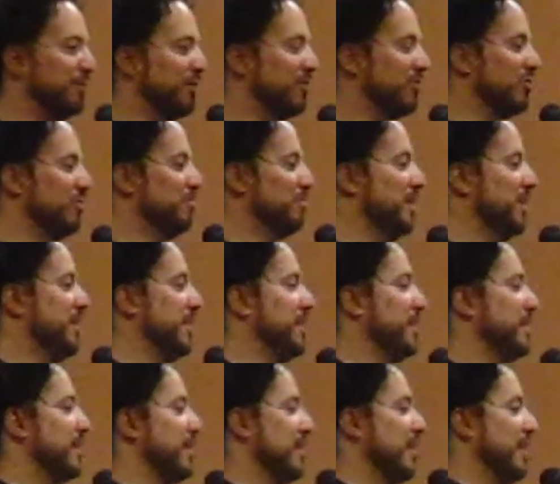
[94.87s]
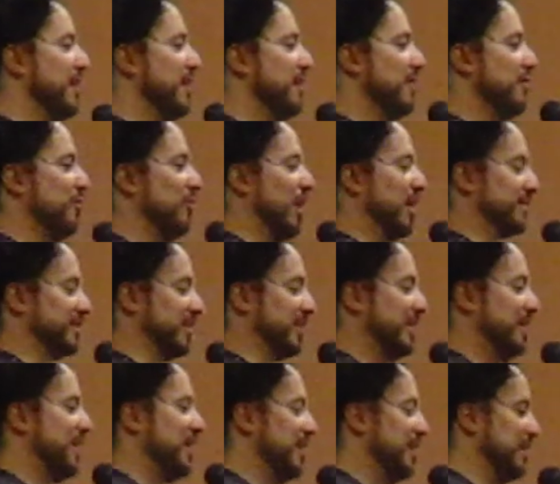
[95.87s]
But to me, as a
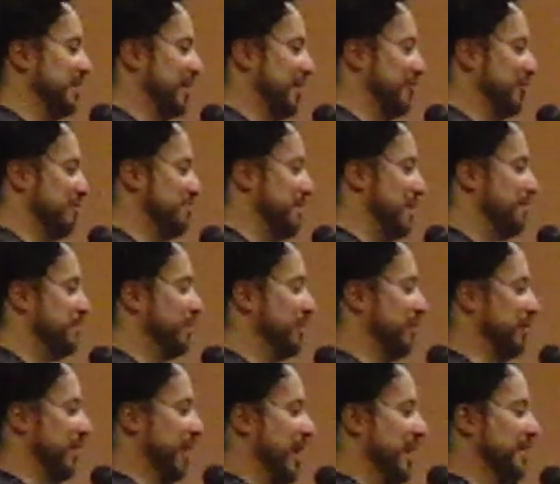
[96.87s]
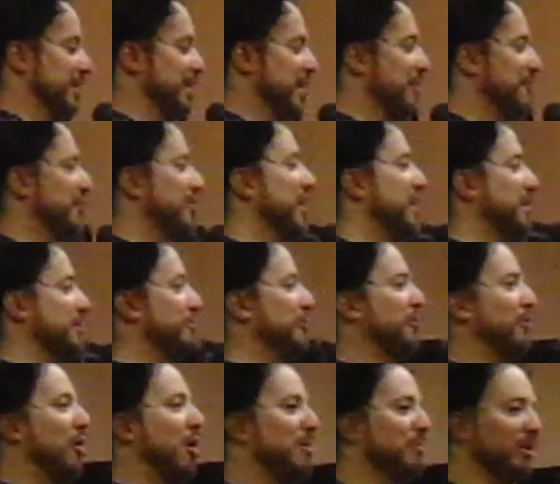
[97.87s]
kid, I remember I never had a
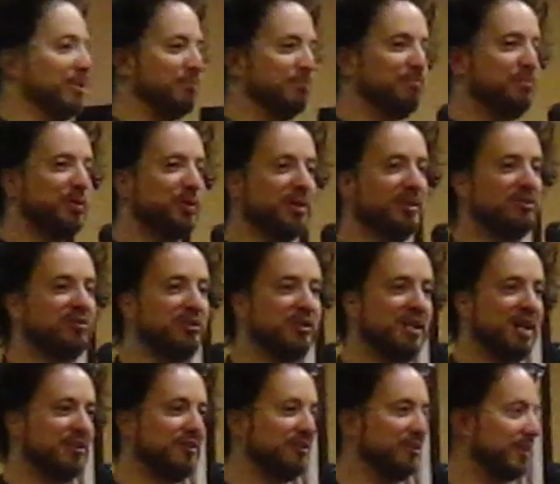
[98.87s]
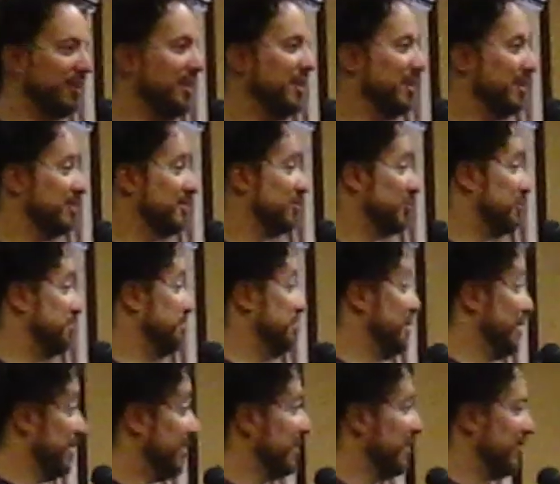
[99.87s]
problem putting together the kids or
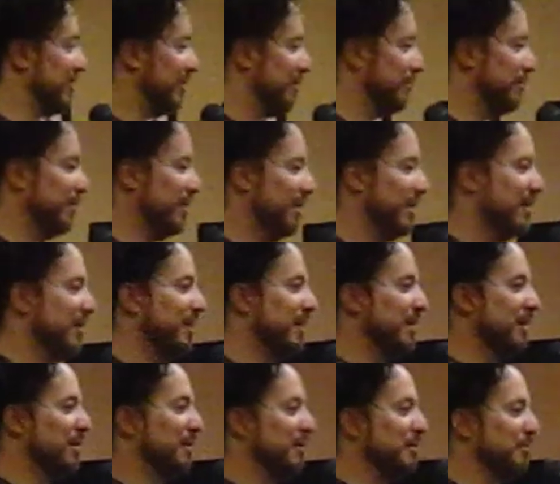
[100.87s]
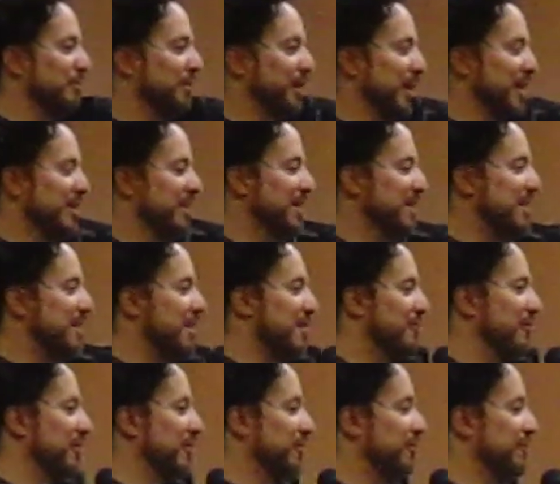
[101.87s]
building them, but I never